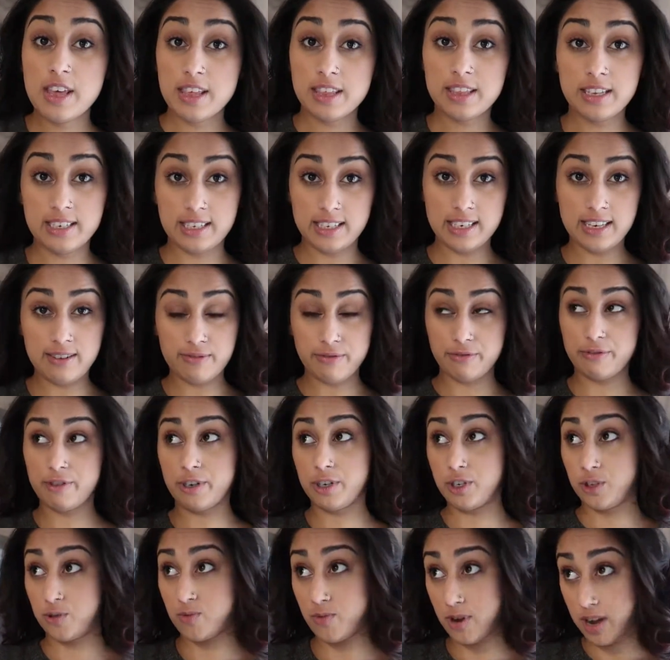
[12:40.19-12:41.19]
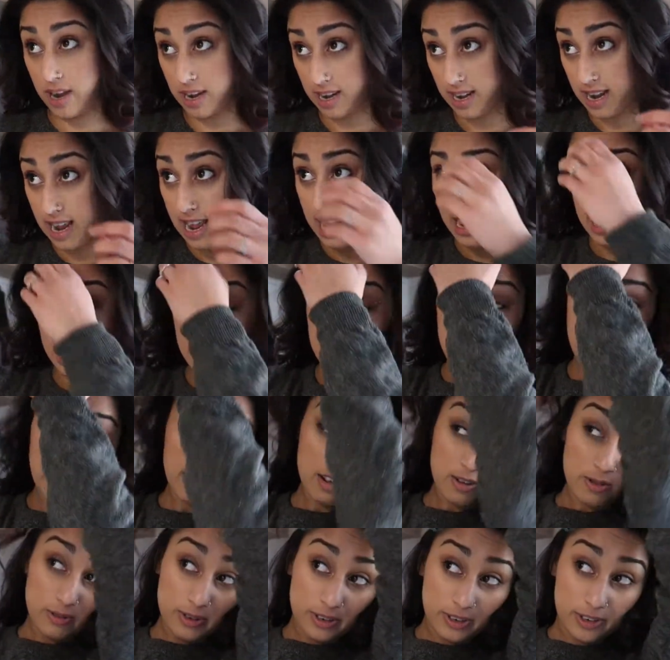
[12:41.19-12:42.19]
the defrizz one, and
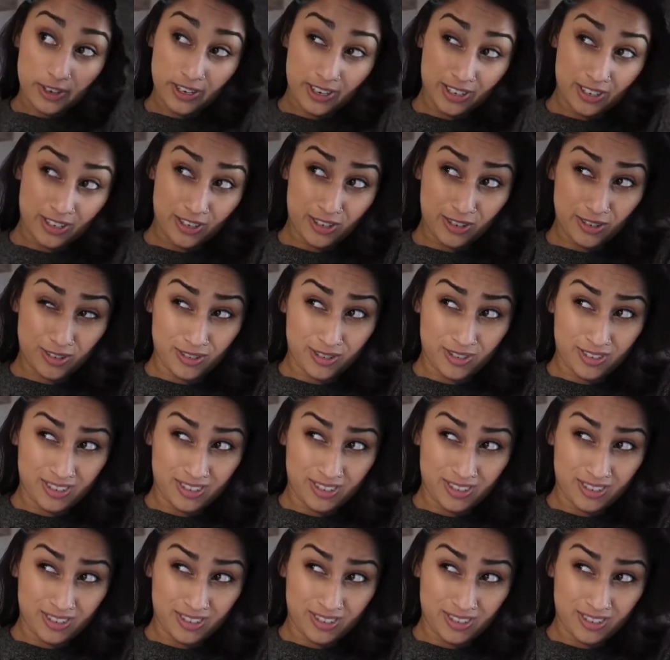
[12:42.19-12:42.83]
now we're going to